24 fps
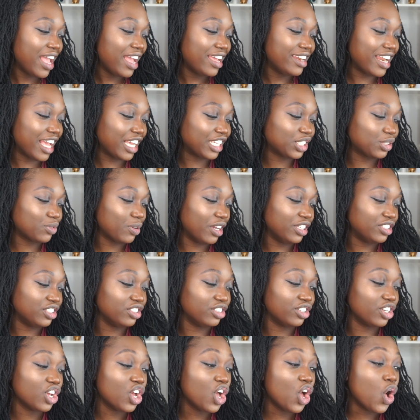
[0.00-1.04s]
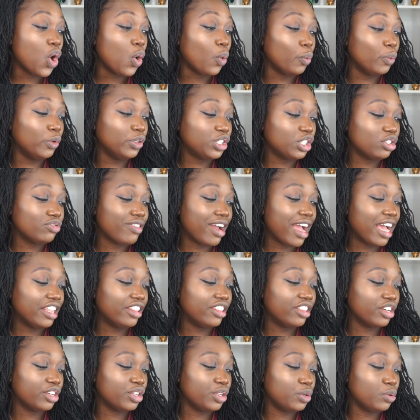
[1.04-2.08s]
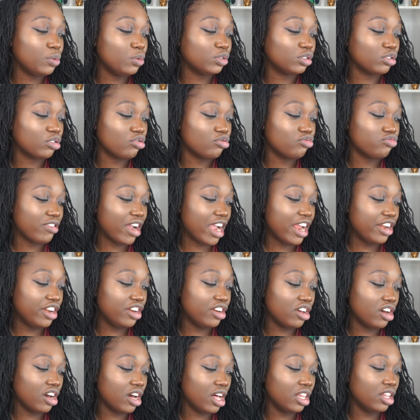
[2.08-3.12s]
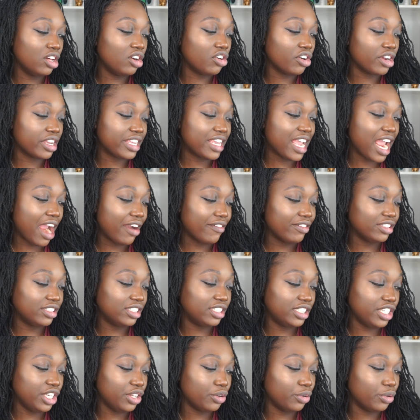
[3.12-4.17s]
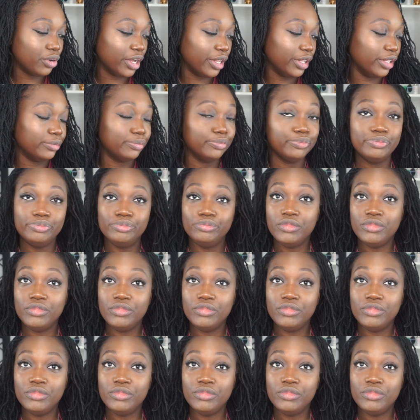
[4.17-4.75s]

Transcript: Next question. Would you rather use retinol or carrot seed oil?